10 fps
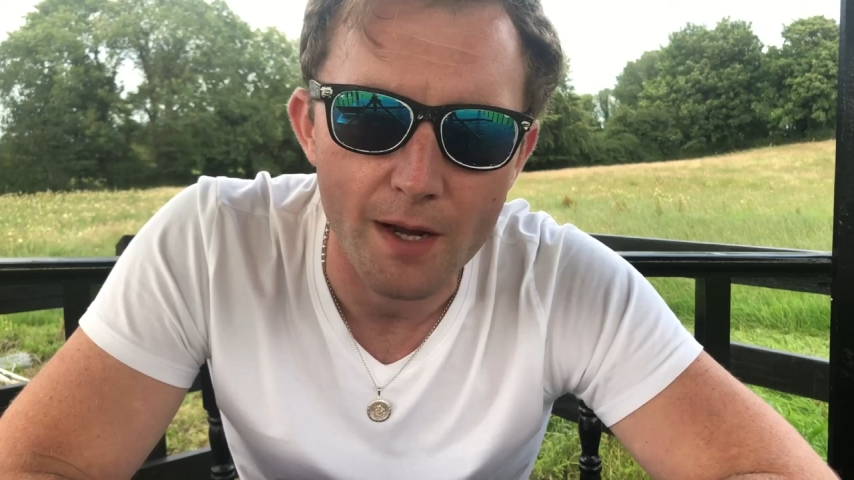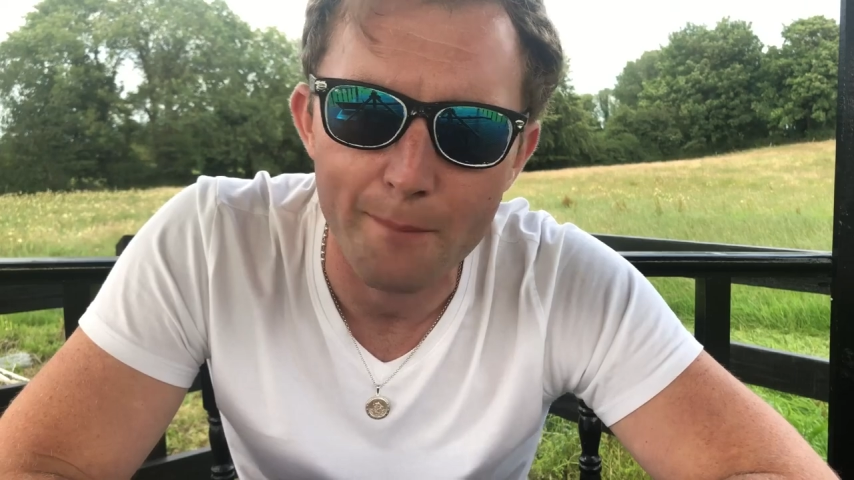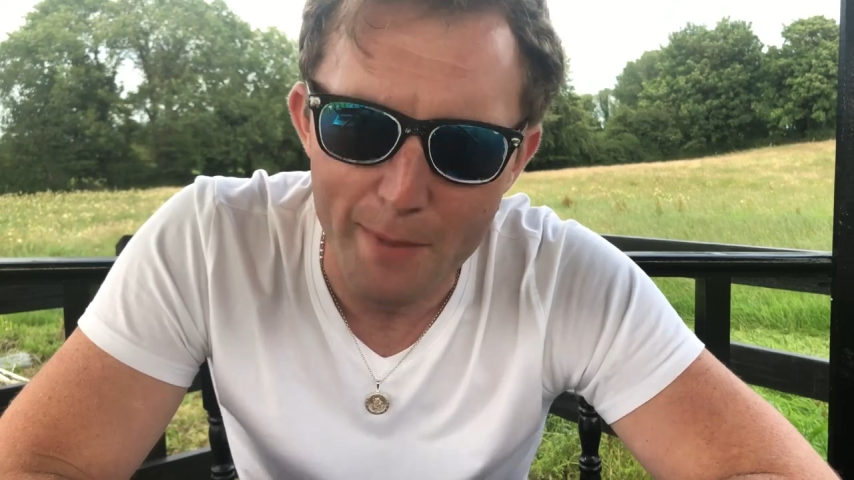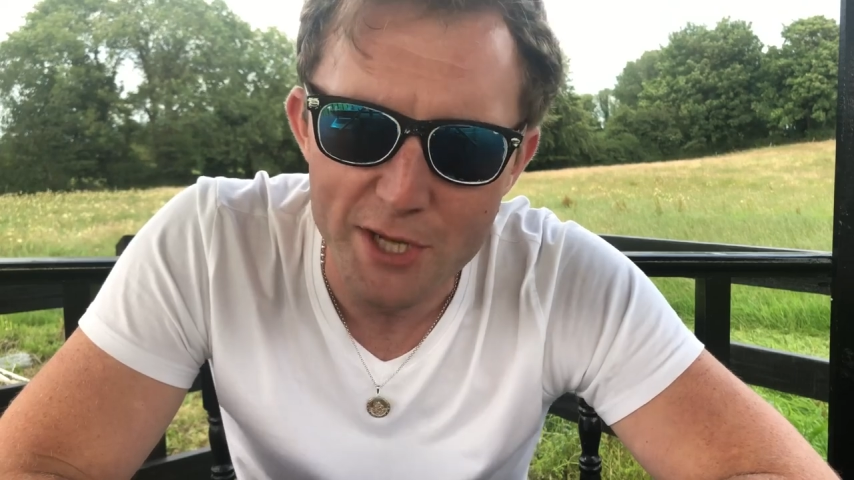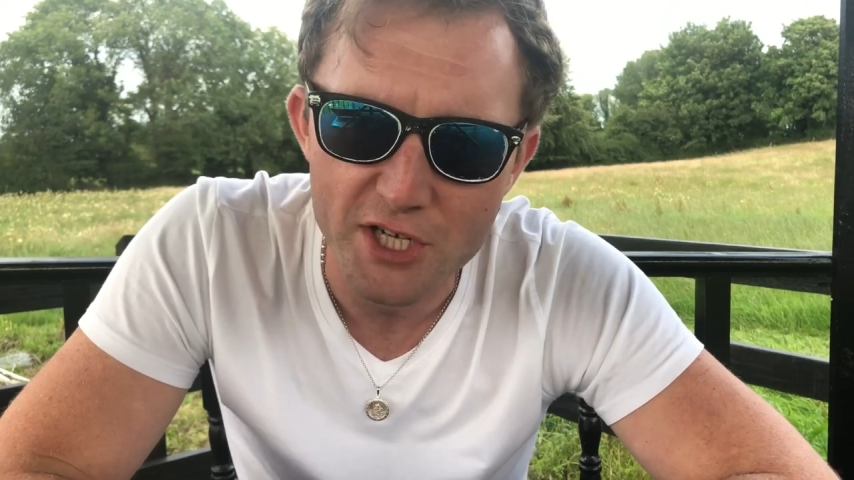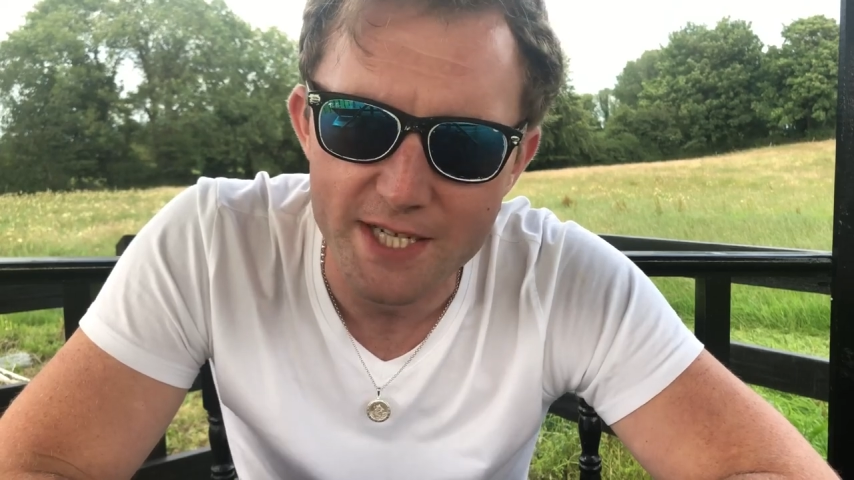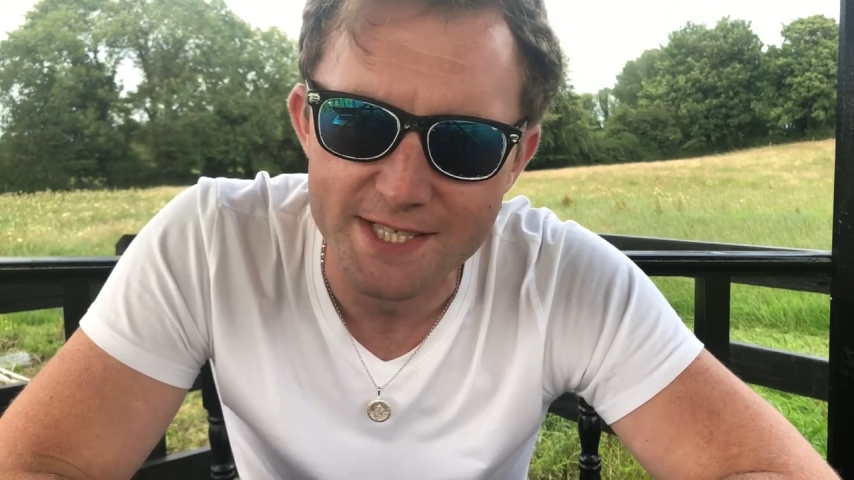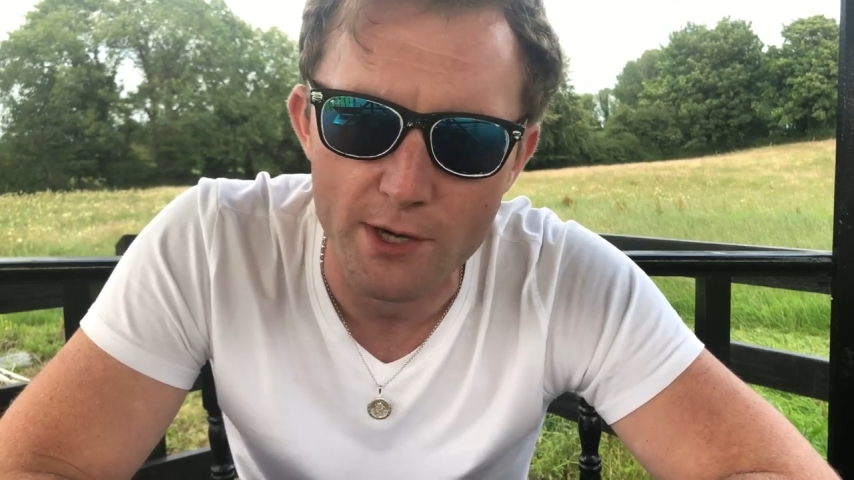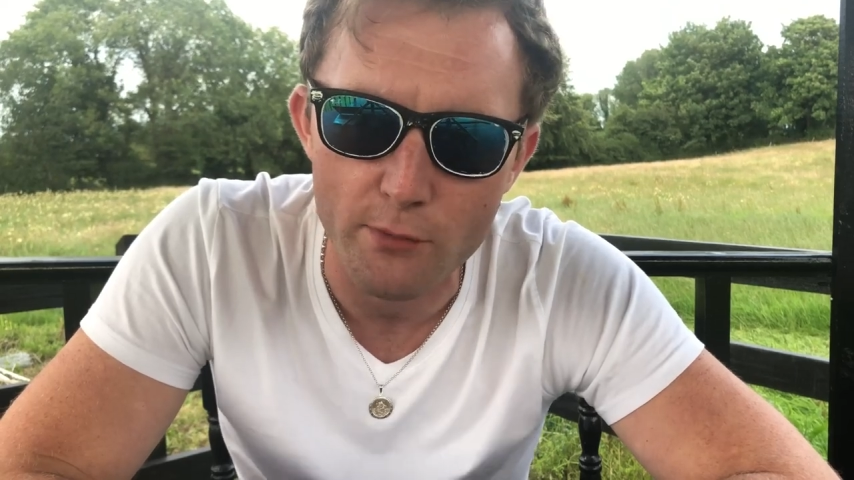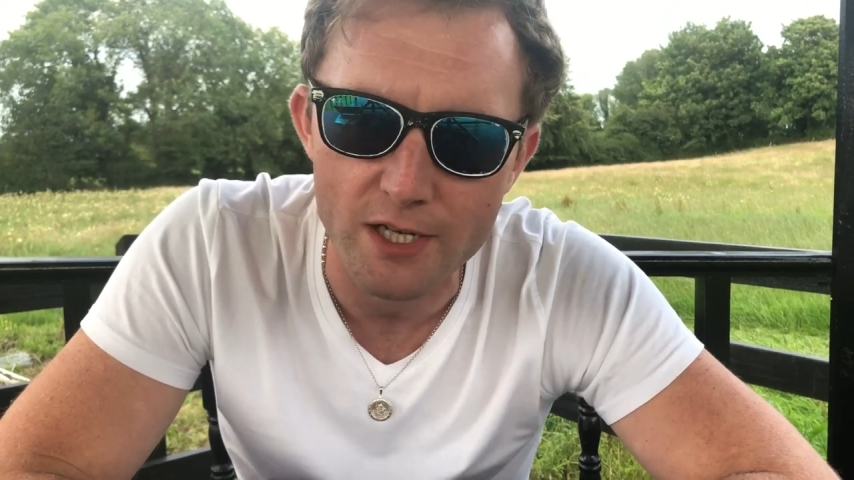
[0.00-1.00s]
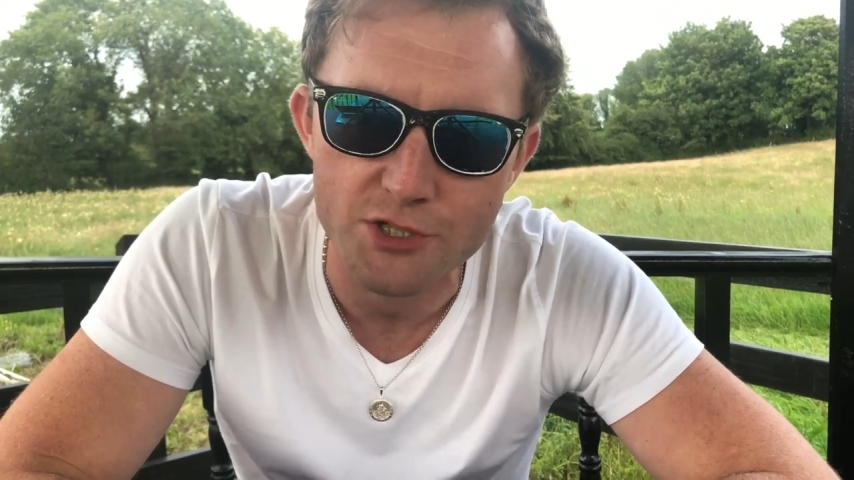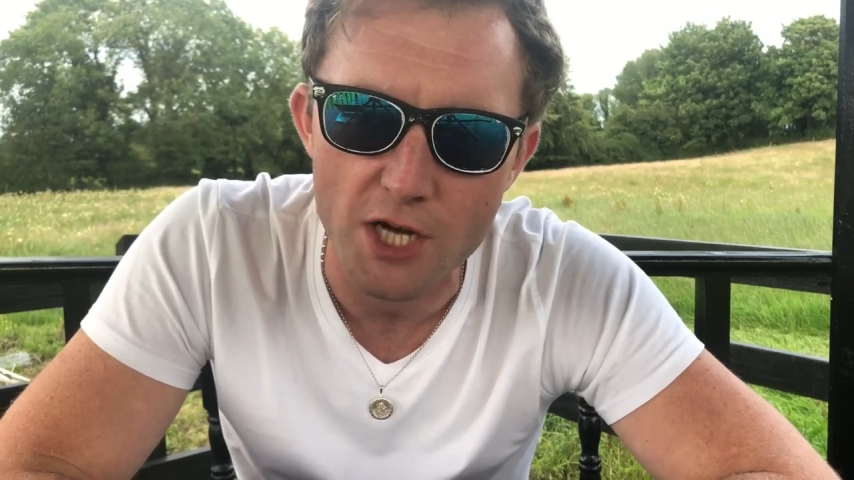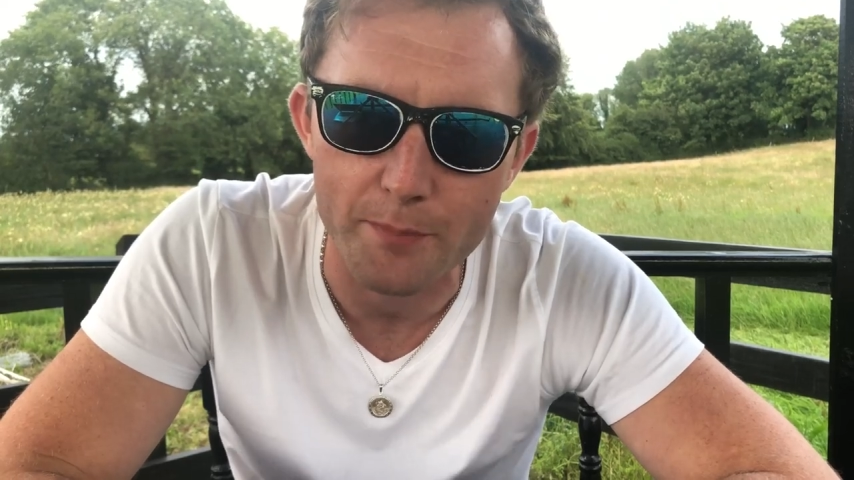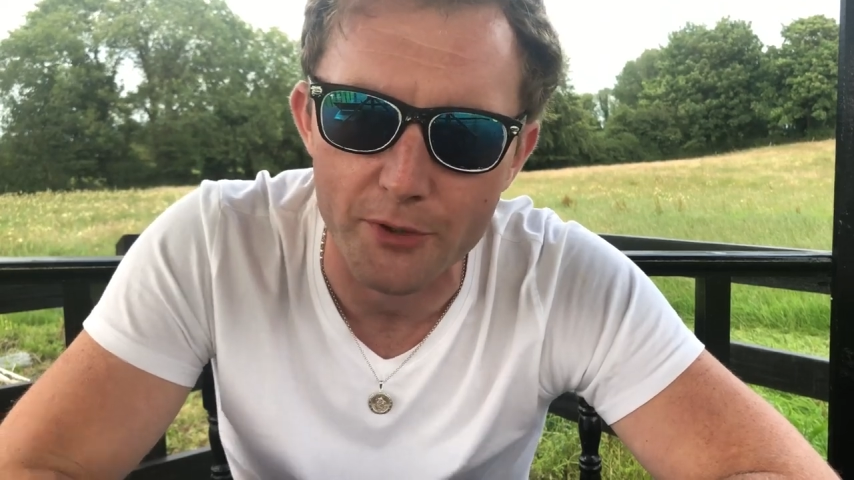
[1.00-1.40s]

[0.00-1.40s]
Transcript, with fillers: Magic isn't a real job